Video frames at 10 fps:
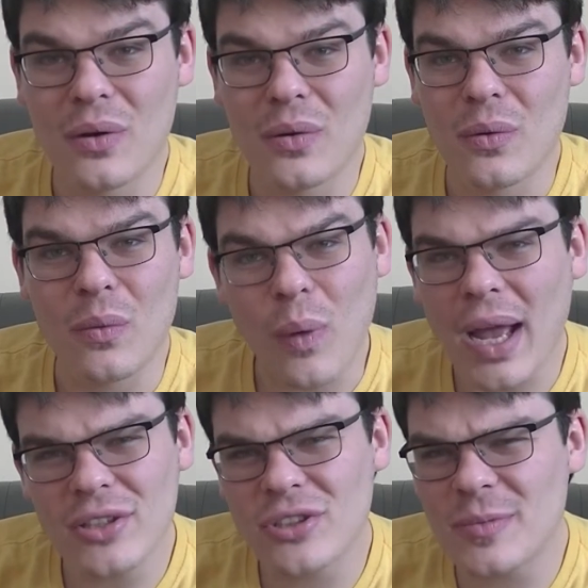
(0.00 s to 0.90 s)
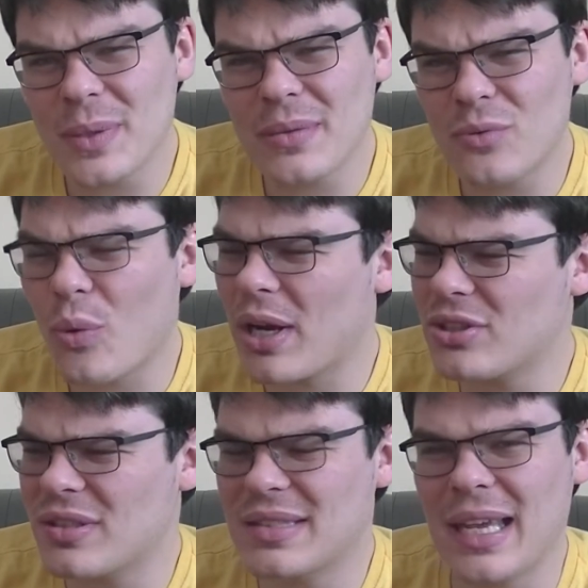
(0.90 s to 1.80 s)
Why should
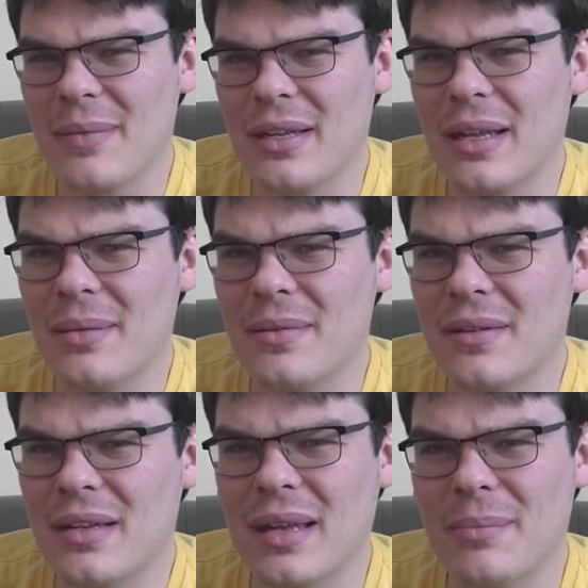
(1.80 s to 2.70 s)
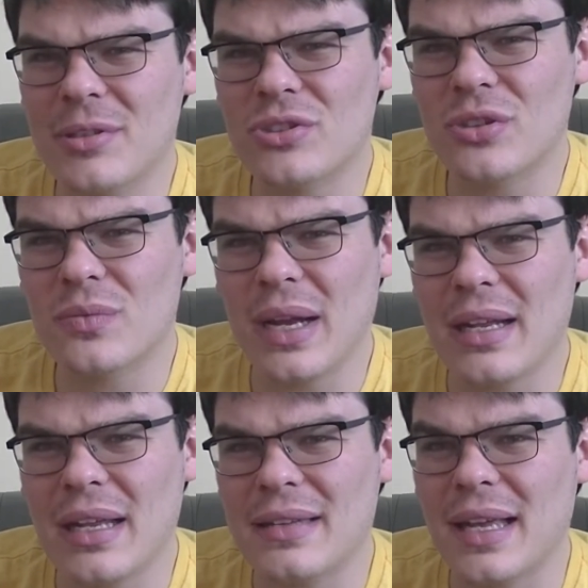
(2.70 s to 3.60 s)
this game get a mature rating?
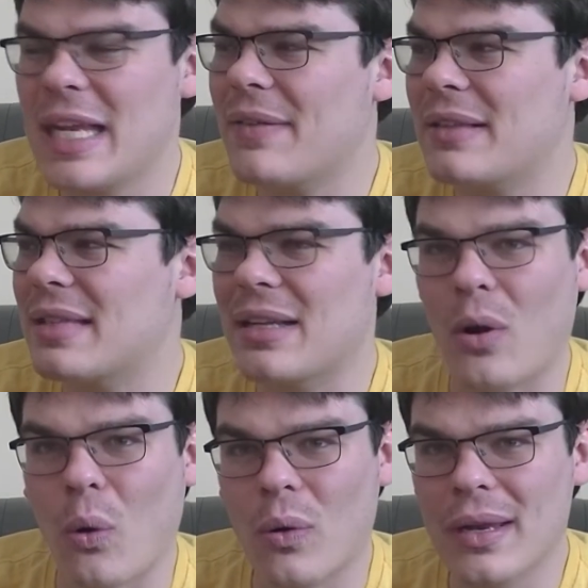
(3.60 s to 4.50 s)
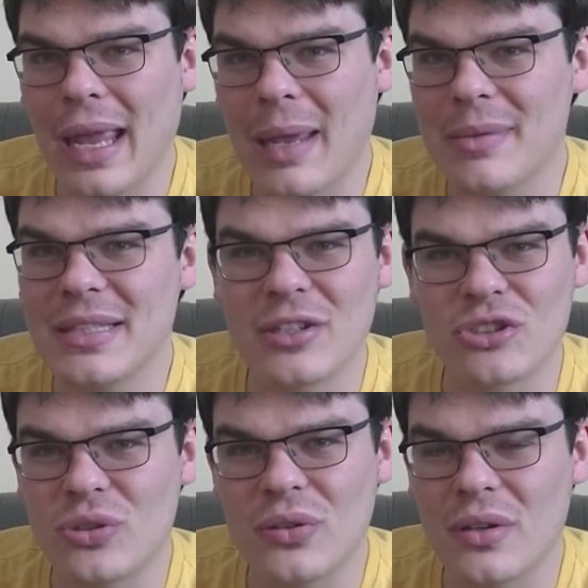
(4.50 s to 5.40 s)
It's not a horror game. It's not a
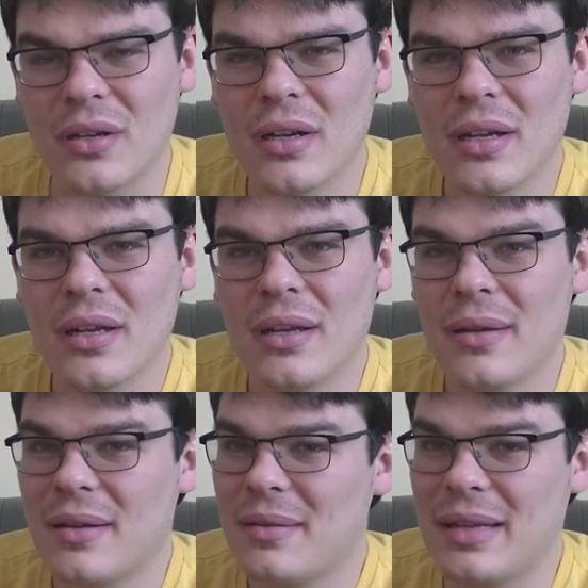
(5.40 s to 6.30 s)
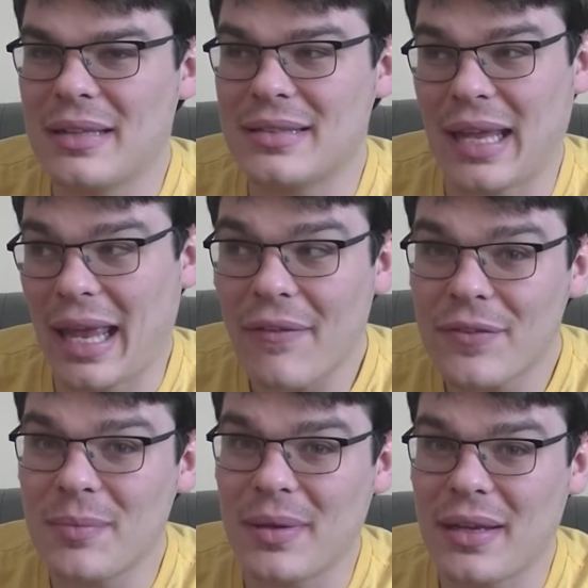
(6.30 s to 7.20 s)
shooter. It doesn't have to
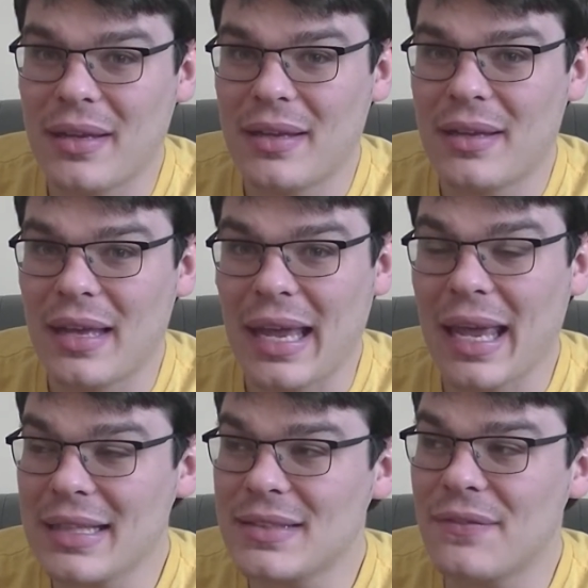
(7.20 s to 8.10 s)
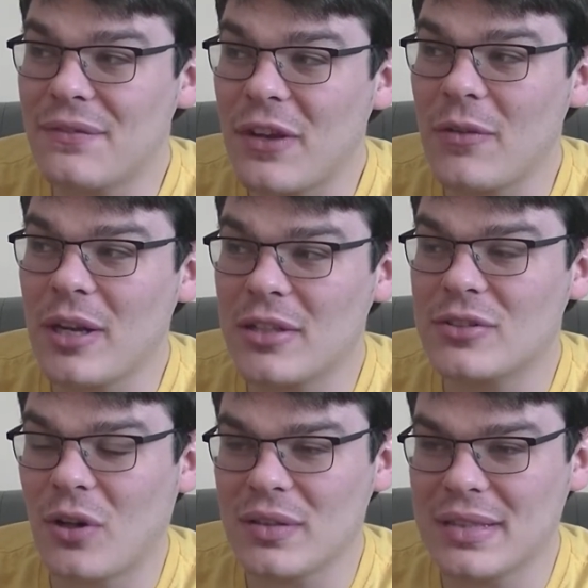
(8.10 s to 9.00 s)
be. It has some very
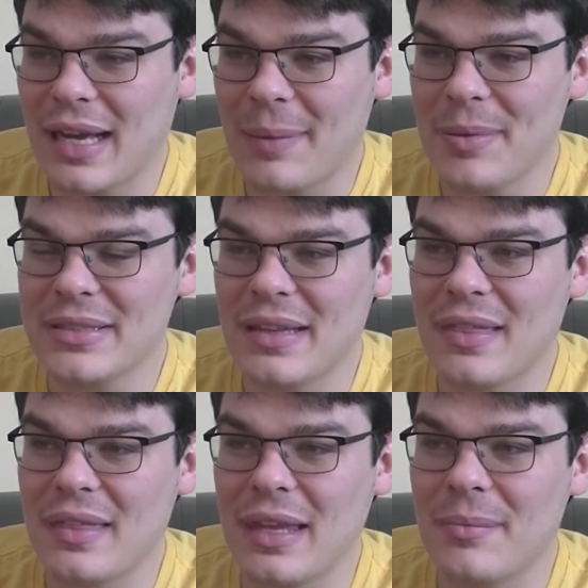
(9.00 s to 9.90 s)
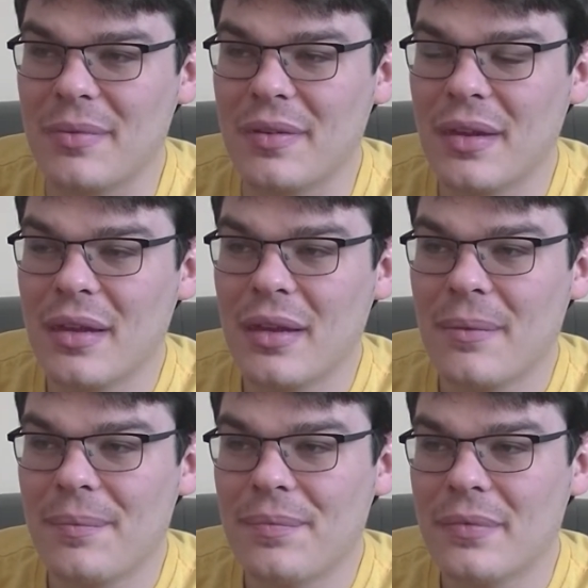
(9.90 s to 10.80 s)
adult topics and themes
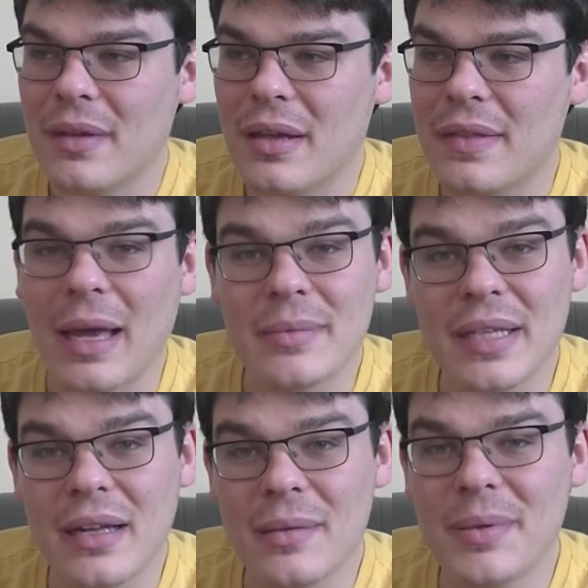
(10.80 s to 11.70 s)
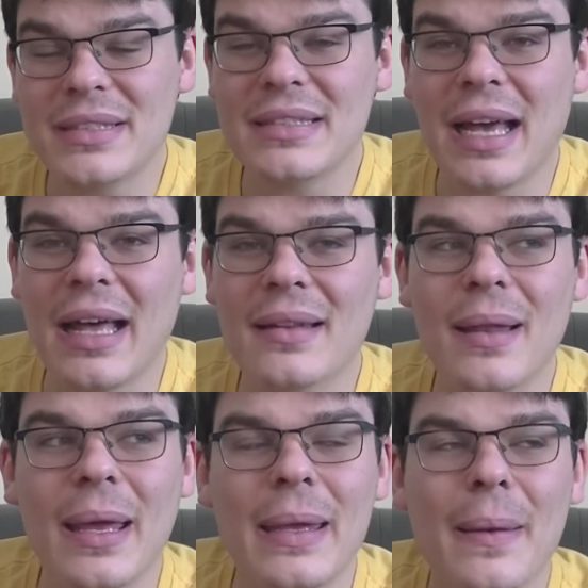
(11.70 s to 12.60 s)
that I'm telling, but it's not
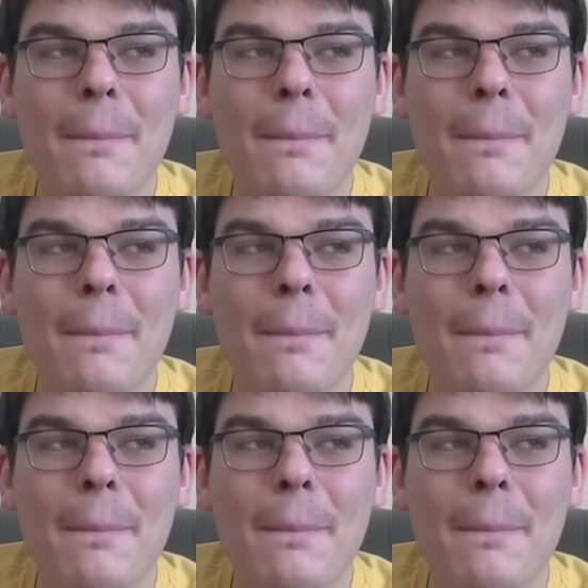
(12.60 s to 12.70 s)
like.